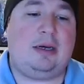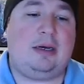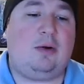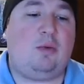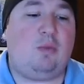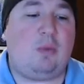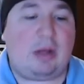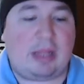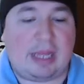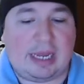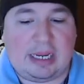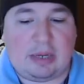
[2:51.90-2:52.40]

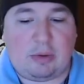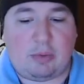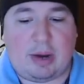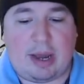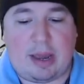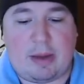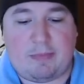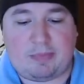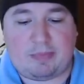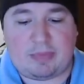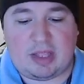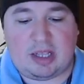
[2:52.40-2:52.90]
Well,
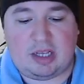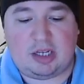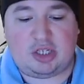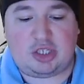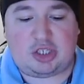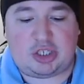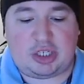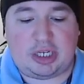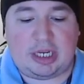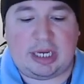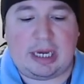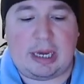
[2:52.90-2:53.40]
anyway,
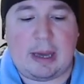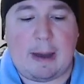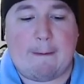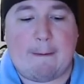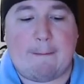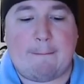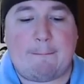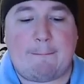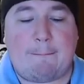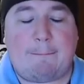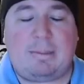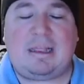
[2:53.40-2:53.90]
she
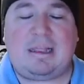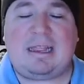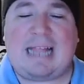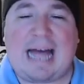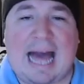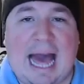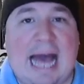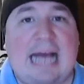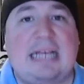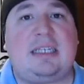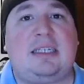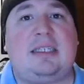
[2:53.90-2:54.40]

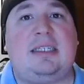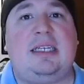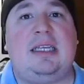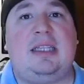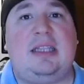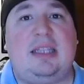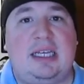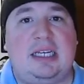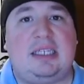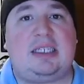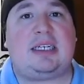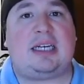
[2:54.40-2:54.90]

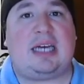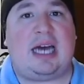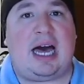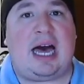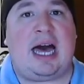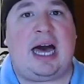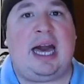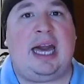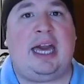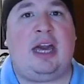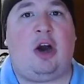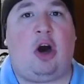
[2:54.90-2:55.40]
blasted this
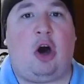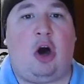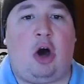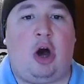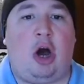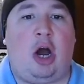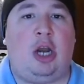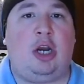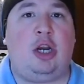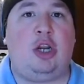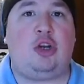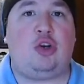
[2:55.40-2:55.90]
guy
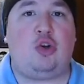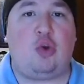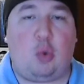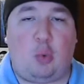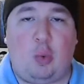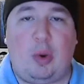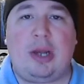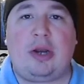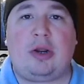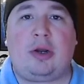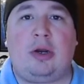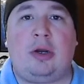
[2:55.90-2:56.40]
on
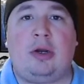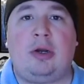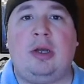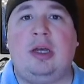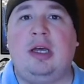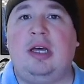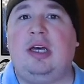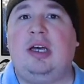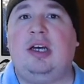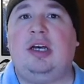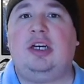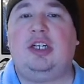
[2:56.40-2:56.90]
Twitter,
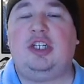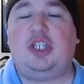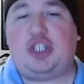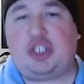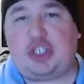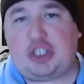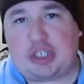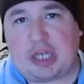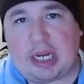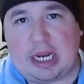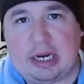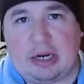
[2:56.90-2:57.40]

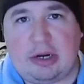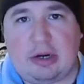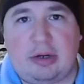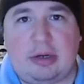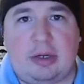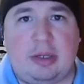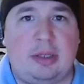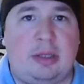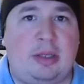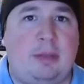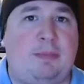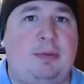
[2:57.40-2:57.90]

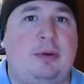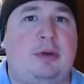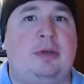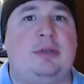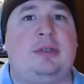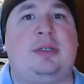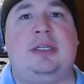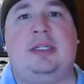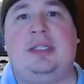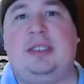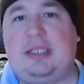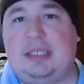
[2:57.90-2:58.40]
shared the
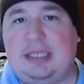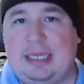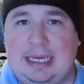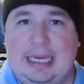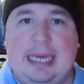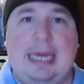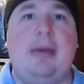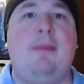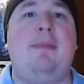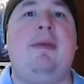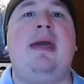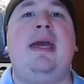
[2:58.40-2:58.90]
person's
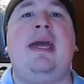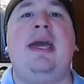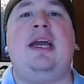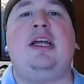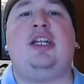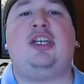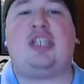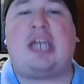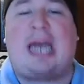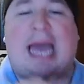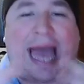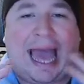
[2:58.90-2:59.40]

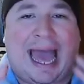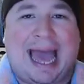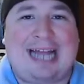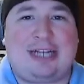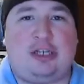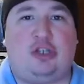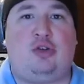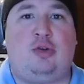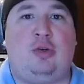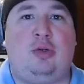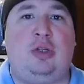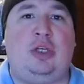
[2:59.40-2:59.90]
image,
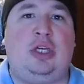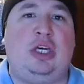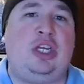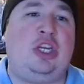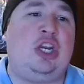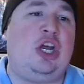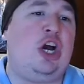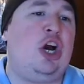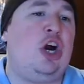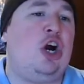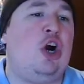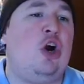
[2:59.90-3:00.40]
ad, you
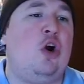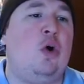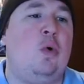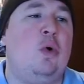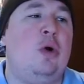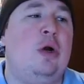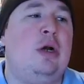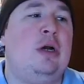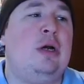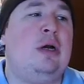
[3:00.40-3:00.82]
know,